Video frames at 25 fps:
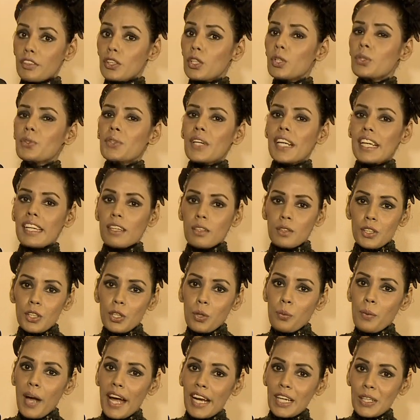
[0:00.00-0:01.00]
We don't really, you
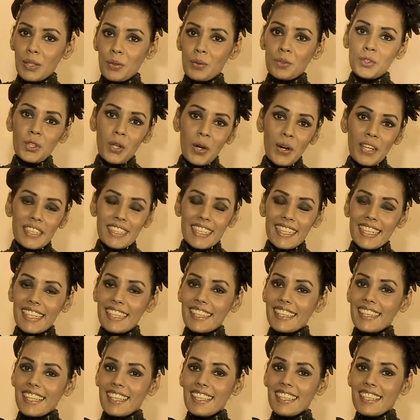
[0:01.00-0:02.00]
know, value dogs in
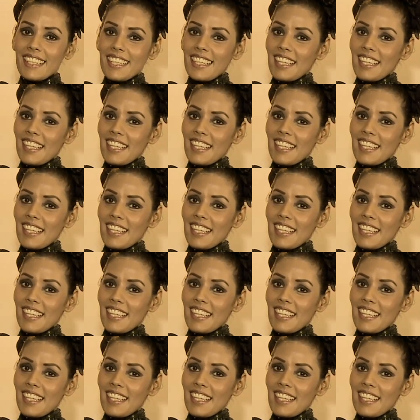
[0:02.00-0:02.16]
India.